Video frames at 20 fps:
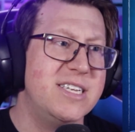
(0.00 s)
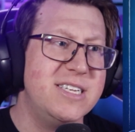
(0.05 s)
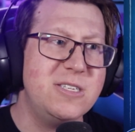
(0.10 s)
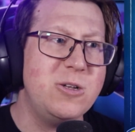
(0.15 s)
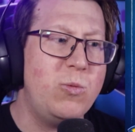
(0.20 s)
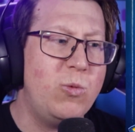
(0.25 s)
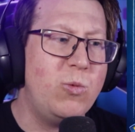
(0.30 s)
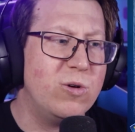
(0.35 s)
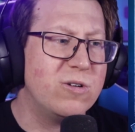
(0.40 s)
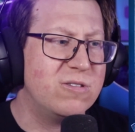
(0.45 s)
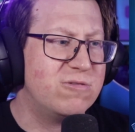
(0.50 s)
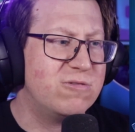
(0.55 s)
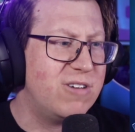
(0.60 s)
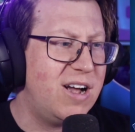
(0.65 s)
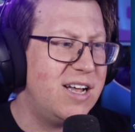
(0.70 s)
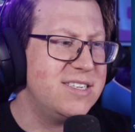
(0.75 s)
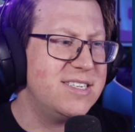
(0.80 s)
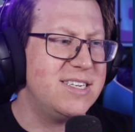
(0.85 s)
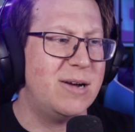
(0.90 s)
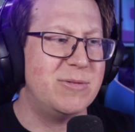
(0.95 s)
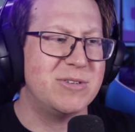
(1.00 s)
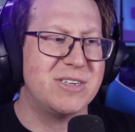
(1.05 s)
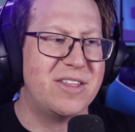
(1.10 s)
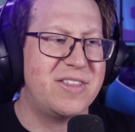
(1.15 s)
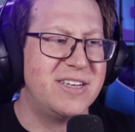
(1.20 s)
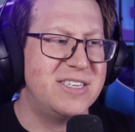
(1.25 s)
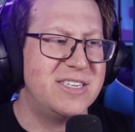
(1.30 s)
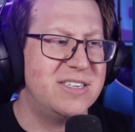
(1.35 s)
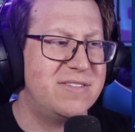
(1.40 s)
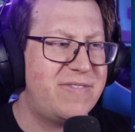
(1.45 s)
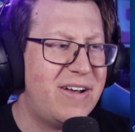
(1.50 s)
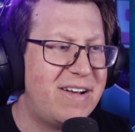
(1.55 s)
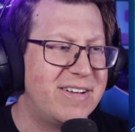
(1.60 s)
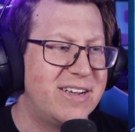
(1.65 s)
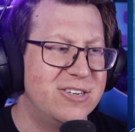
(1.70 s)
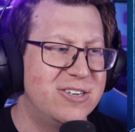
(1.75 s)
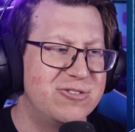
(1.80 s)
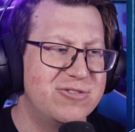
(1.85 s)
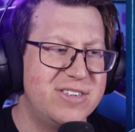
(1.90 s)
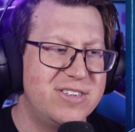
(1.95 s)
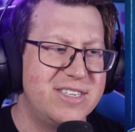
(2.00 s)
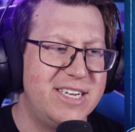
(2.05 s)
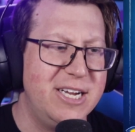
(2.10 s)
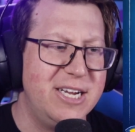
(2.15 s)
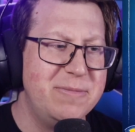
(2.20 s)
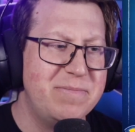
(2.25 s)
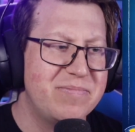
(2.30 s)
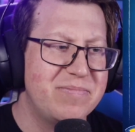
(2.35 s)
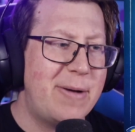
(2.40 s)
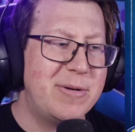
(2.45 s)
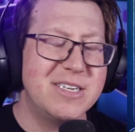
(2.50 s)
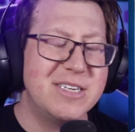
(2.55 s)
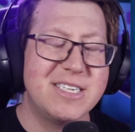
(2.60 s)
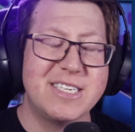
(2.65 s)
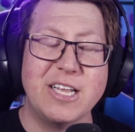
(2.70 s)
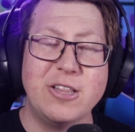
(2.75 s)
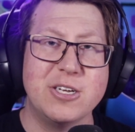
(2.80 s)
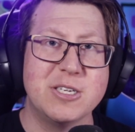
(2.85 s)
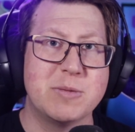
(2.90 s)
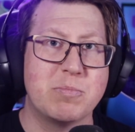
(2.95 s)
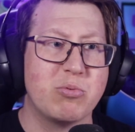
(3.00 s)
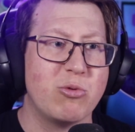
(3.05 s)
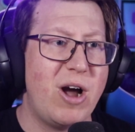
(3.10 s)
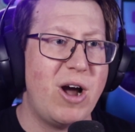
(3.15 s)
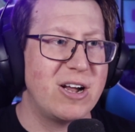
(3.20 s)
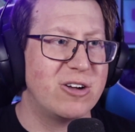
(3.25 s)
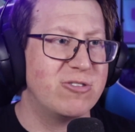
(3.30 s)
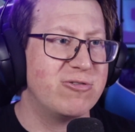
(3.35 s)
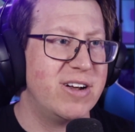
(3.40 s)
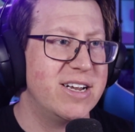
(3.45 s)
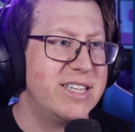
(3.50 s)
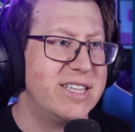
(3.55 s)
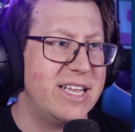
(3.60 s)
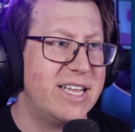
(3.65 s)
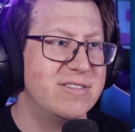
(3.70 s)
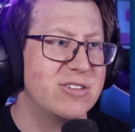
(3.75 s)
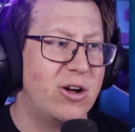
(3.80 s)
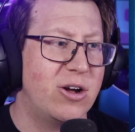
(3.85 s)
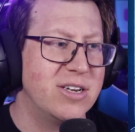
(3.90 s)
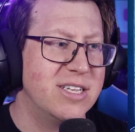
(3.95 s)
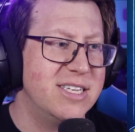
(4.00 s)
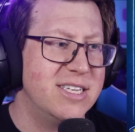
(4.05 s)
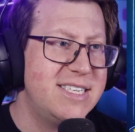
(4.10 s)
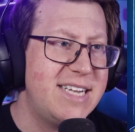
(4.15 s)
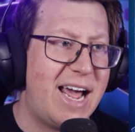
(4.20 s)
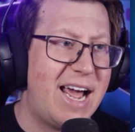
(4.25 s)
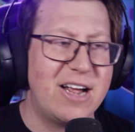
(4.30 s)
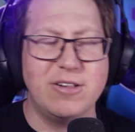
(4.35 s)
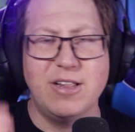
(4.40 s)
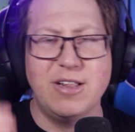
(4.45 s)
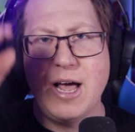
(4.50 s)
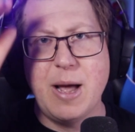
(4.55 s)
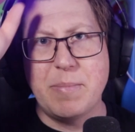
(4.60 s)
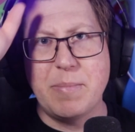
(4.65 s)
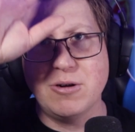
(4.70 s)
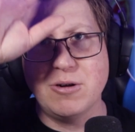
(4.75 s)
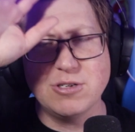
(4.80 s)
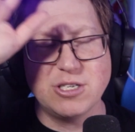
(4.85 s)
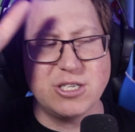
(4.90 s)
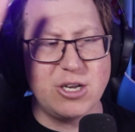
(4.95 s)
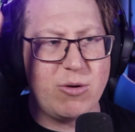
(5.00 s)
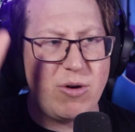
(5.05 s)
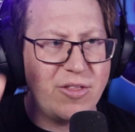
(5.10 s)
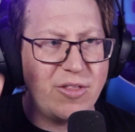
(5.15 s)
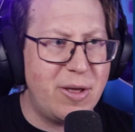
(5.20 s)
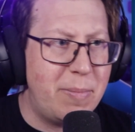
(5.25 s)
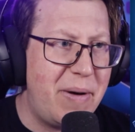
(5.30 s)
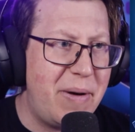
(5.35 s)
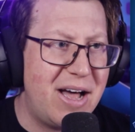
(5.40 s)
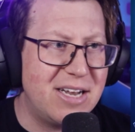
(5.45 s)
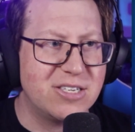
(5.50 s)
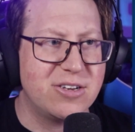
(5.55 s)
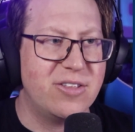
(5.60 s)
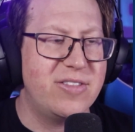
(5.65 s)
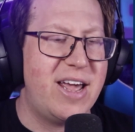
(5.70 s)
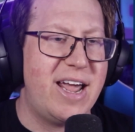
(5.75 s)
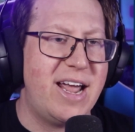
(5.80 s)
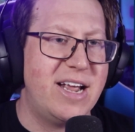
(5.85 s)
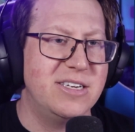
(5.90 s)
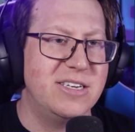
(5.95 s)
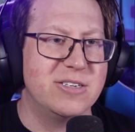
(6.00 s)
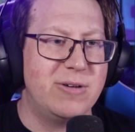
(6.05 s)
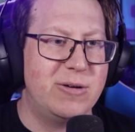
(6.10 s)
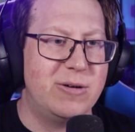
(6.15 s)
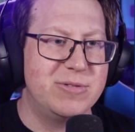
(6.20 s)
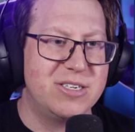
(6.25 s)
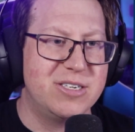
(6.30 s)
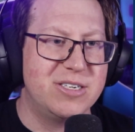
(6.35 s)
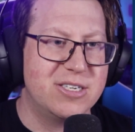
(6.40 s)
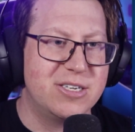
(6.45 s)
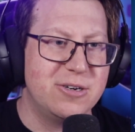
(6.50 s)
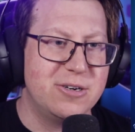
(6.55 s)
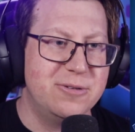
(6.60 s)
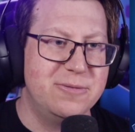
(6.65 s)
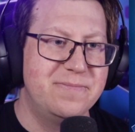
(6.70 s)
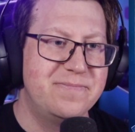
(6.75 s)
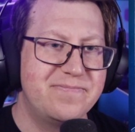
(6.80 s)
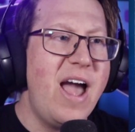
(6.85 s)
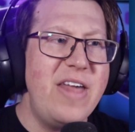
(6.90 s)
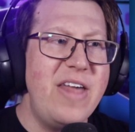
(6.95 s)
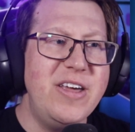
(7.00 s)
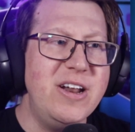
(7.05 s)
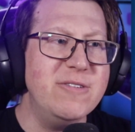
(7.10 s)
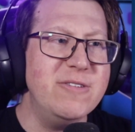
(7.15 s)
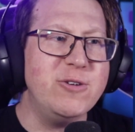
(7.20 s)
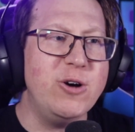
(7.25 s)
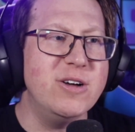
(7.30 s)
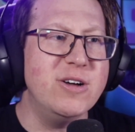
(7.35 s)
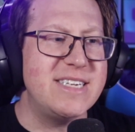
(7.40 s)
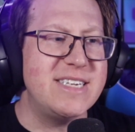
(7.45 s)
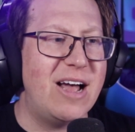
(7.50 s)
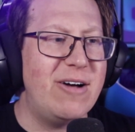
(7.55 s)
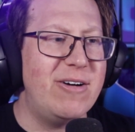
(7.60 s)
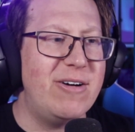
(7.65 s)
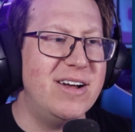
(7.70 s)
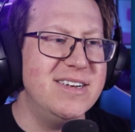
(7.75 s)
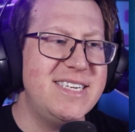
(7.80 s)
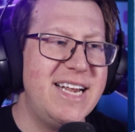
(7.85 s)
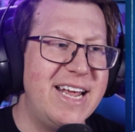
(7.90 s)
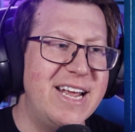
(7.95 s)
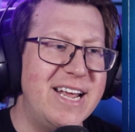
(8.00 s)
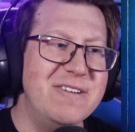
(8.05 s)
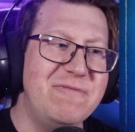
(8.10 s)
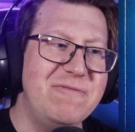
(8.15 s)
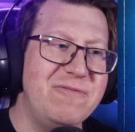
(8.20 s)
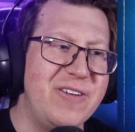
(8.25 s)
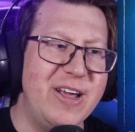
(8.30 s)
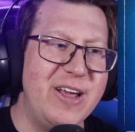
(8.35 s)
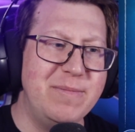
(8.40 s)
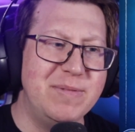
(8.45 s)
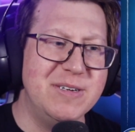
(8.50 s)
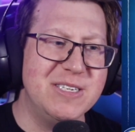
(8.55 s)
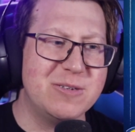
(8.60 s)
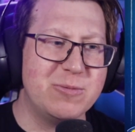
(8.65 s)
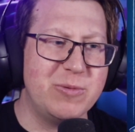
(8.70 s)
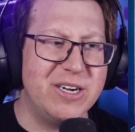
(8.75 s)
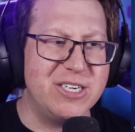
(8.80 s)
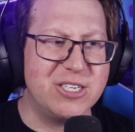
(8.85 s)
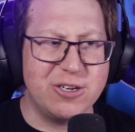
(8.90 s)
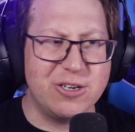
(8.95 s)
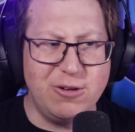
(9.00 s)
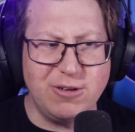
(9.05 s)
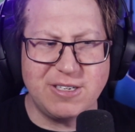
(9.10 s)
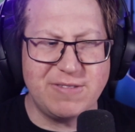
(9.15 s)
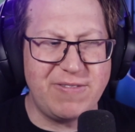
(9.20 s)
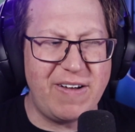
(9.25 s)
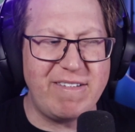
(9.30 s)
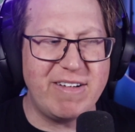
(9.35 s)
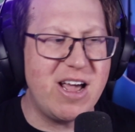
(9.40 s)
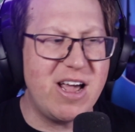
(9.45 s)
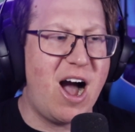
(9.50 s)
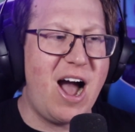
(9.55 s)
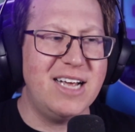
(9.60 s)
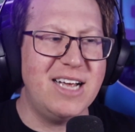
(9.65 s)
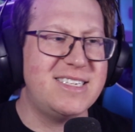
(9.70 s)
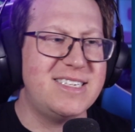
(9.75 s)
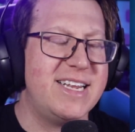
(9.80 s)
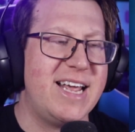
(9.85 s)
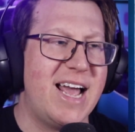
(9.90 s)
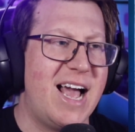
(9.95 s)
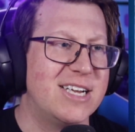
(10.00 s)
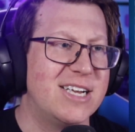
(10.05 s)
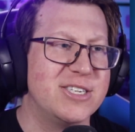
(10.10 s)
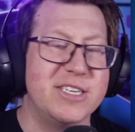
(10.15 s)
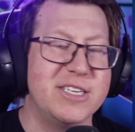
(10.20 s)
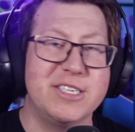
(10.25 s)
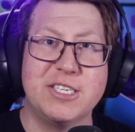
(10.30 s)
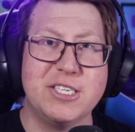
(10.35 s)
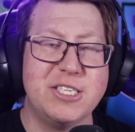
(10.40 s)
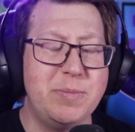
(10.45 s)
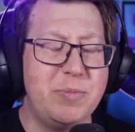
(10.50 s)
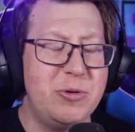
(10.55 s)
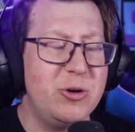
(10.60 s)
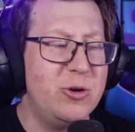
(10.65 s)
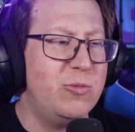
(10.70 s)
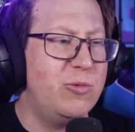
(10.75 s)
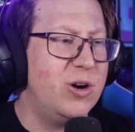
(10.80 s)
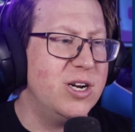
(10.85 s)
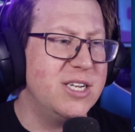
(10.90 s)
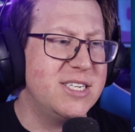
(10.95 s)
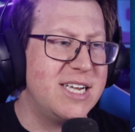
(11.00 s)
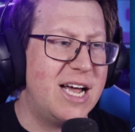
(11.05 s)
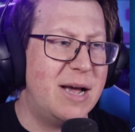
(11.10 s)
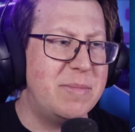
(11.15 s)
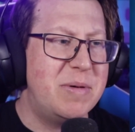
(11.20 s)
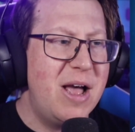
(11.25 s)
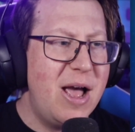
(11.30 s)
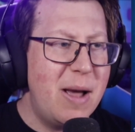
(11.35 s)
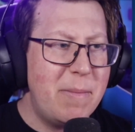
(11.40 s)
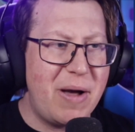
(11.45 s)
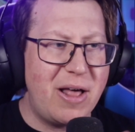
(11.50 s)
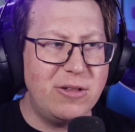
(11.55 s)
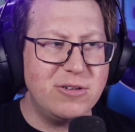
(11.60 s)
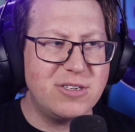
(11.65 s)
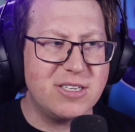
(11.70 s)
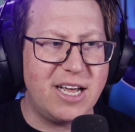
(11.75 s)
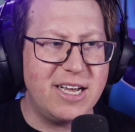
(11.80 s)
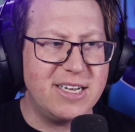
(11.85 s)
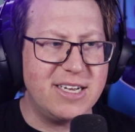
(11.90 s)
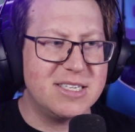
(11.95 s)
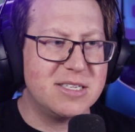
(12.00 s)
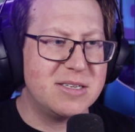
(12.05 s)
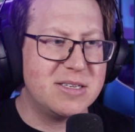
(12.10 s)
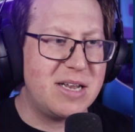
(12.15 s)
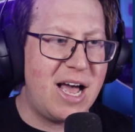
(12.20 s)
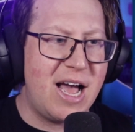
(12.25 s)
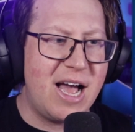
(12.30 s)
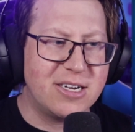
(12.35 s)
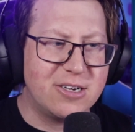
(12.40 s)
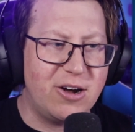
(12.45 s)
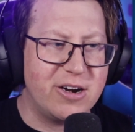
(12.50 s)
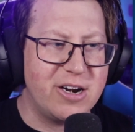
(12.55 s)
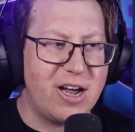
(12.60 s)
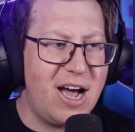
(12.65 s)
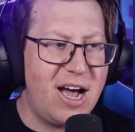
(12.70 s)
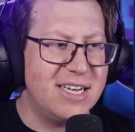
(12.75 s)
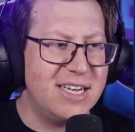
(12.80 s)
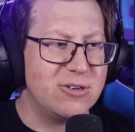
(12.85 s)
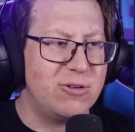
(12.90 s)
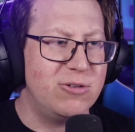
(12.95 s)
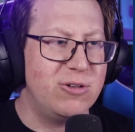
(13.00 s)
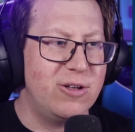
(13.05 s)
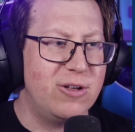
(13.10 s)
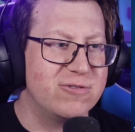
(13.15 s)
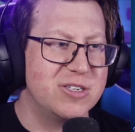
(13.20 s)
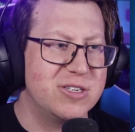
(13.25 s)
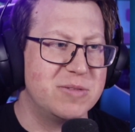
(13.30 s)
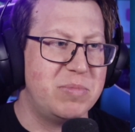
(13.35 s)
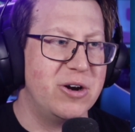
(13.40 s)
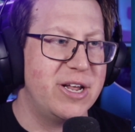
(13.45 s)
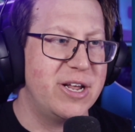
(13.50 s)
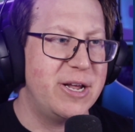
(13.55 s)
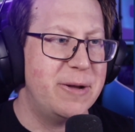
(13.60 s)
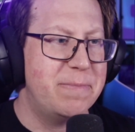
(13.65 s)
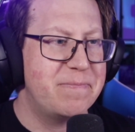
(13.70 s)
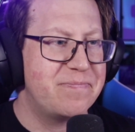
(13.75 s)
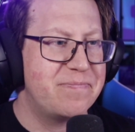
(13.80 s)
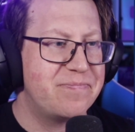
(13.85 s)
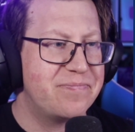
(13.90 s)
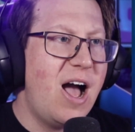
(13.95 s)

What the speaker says: This is a water and grass type, which I think is very interesting. And we can see those bright green leaves on the tail, but also on the parts on the head as well, which is cool. And then of course our Altean Phoebus, which looks very icy actually. It's just a pure water type, but it looks like it's got ice all over its body.